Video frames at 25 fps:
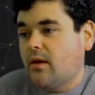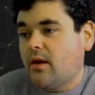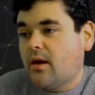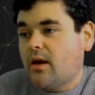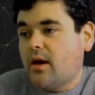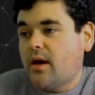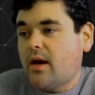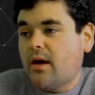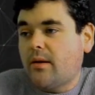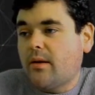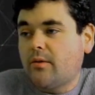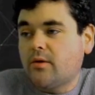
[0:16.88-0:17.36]

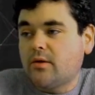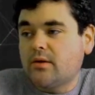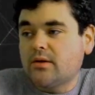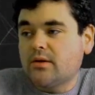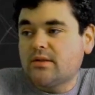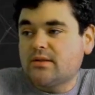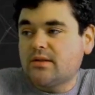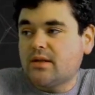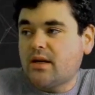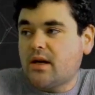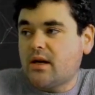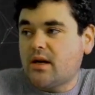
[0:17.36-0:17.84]
I'm going to
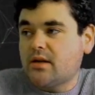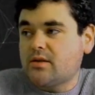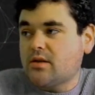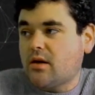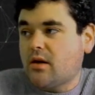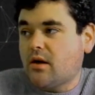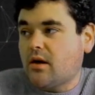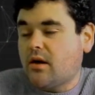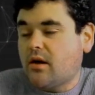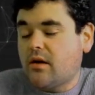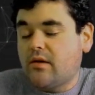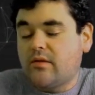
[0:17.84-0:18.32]
start
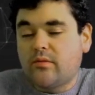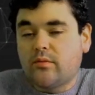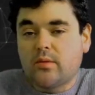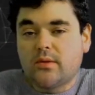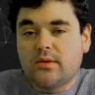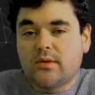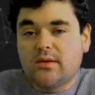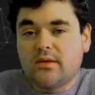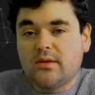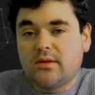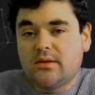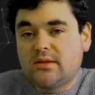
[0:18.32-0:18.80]
off
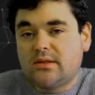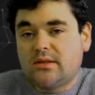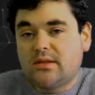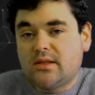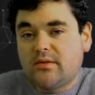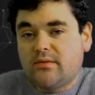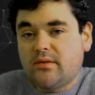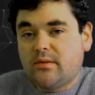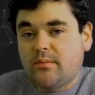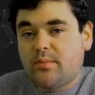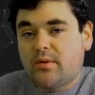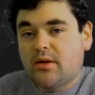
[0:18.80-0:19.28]
with the
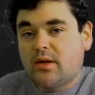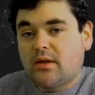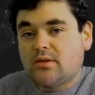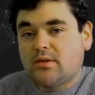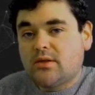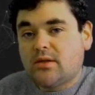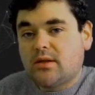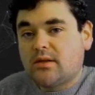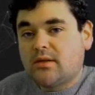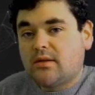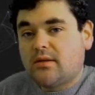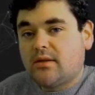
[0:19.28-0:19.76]
Divi
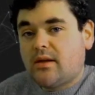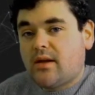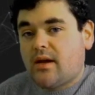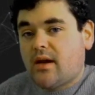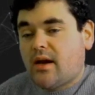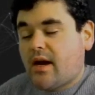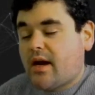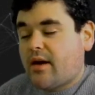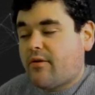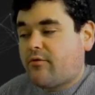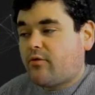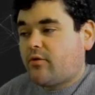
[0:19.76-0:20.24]
project. They
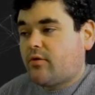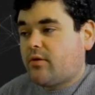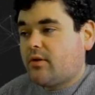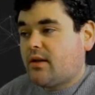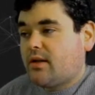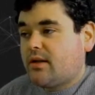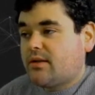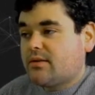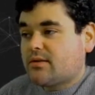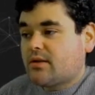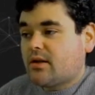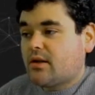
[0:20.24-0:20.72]
have
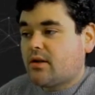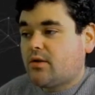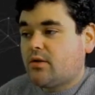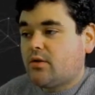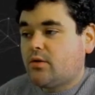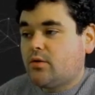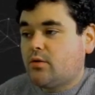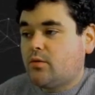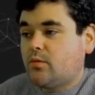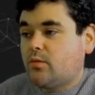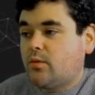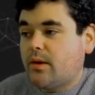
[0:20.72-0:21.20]
released a
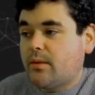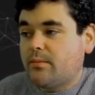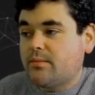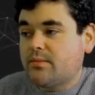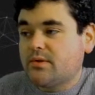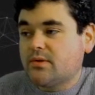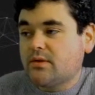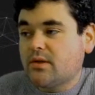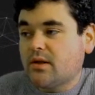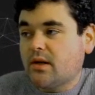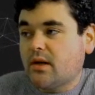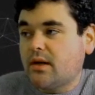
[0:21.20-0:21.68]
new
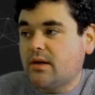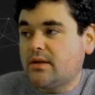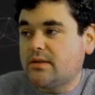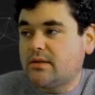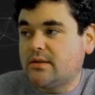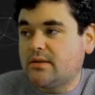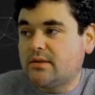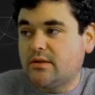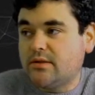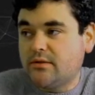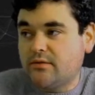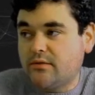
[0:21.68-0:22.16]
website,
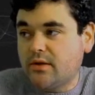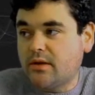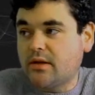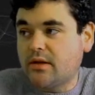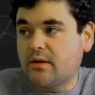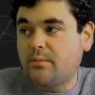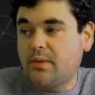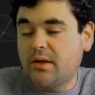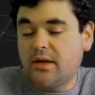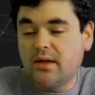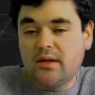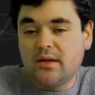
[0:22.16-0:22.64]

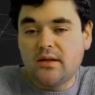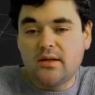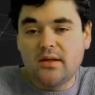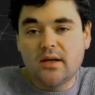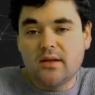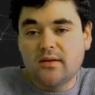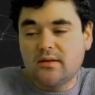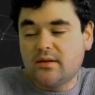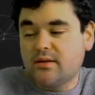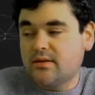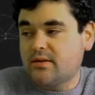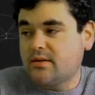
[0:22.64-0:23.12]

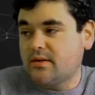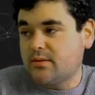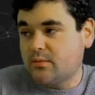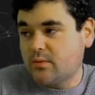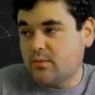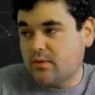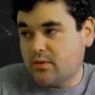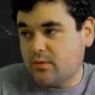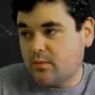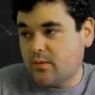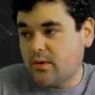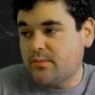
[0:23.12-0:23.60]
Divipedia. This is
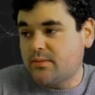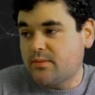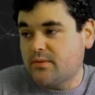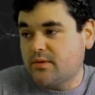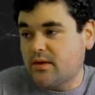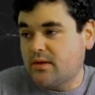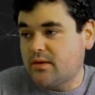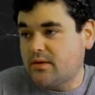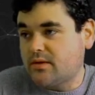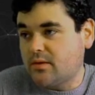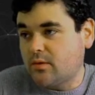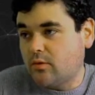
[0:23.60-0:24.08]
what the
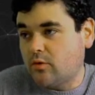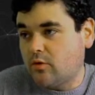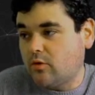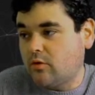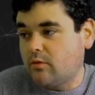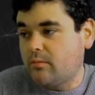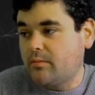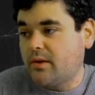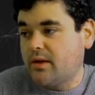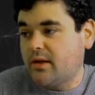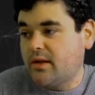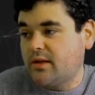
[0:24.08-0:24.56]
website is, the
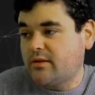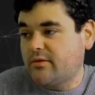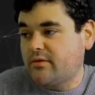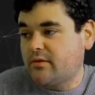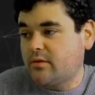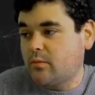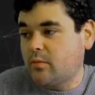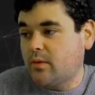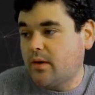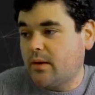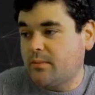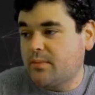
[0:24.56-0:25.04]
homepage of
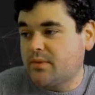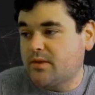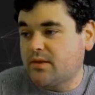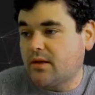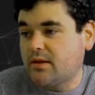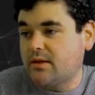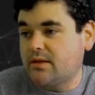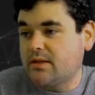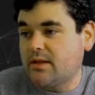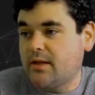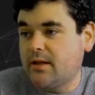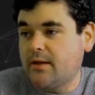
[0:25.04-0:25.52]
the
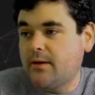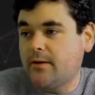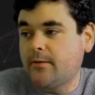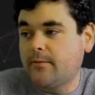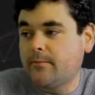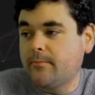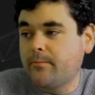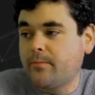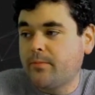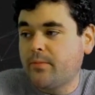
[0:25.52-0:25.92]
website here.